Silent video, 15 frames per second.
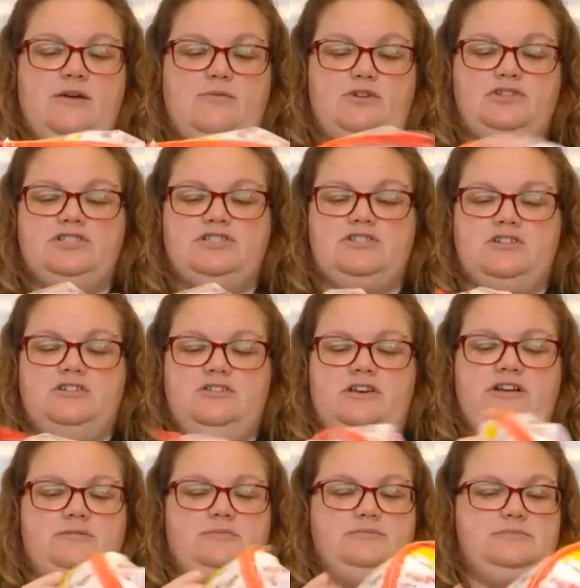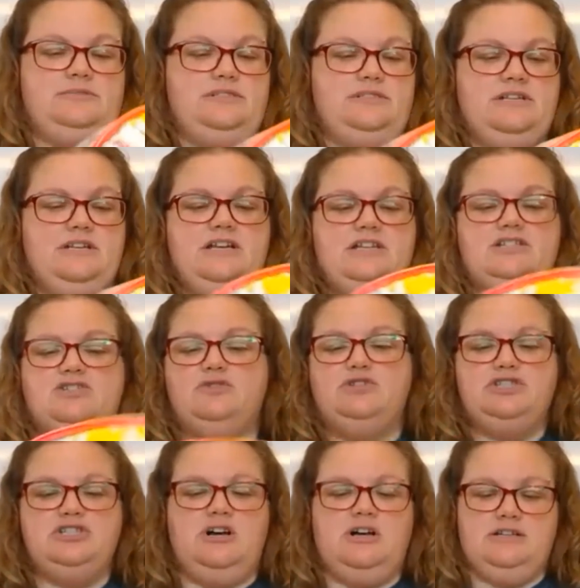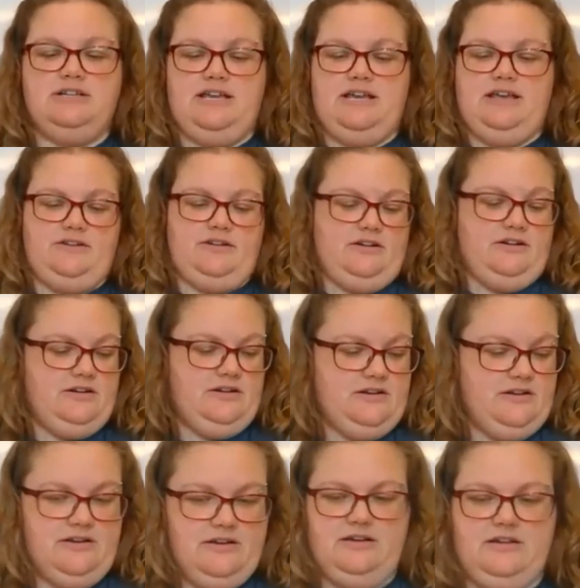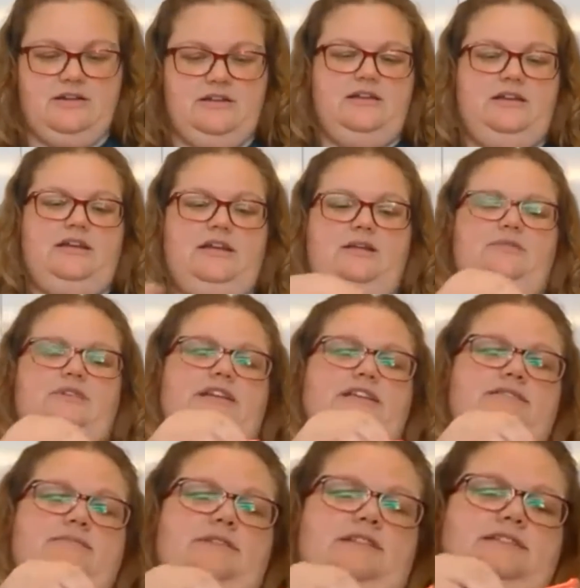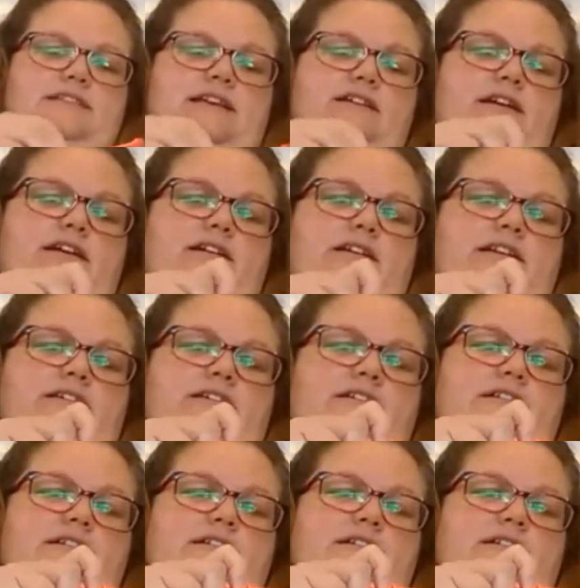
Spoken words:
We're just going to let them squish it all together. I want to get some of this air out of here.